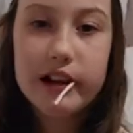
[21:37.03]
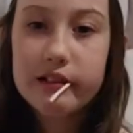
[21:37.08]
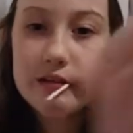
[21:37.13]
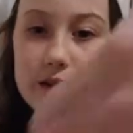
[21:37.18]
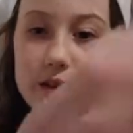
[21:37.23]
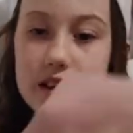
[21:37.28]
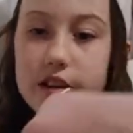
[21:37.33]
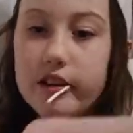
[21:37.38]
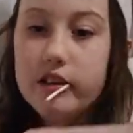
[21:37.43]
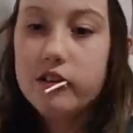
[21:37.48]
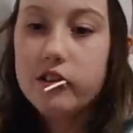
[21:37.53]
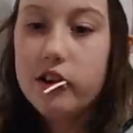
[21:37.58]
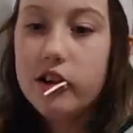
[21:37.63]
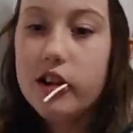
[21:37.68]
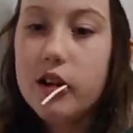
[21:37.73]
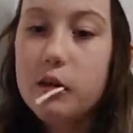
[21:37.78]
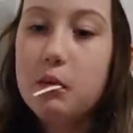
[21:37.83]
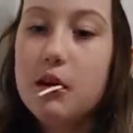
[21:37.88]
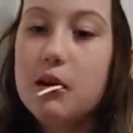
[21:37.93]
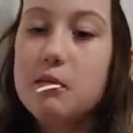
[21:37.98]
I've eaten a
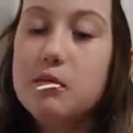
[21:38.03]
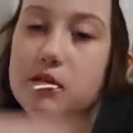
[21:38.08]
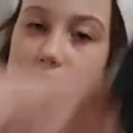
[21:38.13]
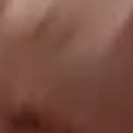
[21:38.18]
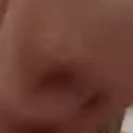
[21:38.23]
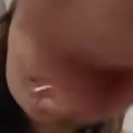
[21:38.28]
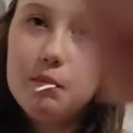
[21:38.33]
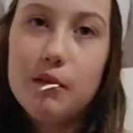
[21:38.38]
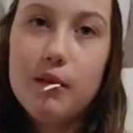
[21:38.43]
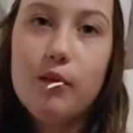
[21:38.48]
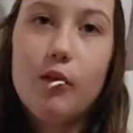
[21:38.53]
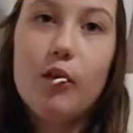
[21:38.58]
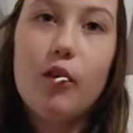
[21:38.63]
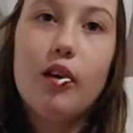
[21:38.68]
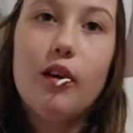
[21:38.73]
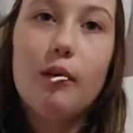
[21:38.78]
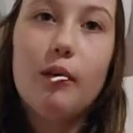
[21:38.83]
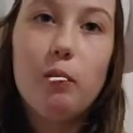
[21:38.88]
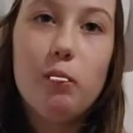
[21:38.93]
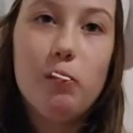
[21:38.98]
lollipop stick
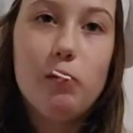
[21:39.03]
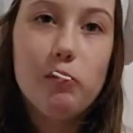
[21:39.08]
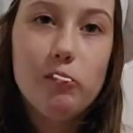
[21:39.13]
before.